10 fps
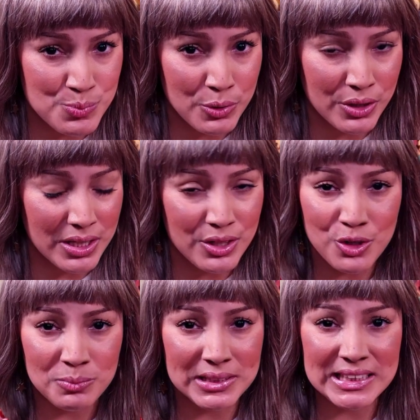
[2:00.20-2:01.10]
book, and
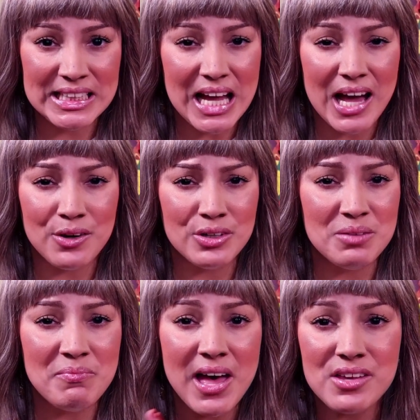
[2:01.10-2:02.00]
normally I don't
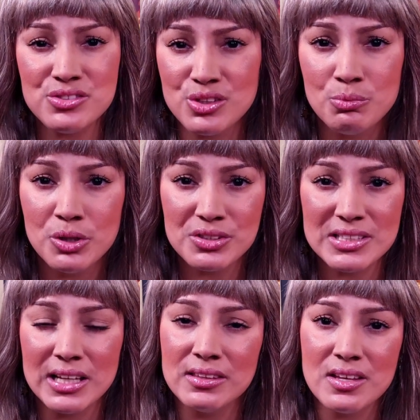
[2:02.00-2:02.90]
invest in
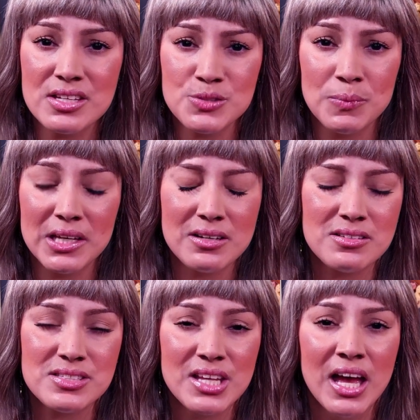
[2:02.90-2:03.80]
books like this
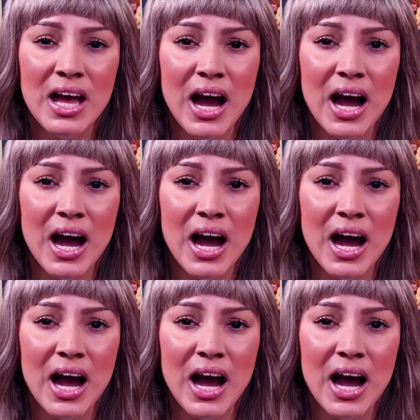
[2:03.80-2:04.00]
because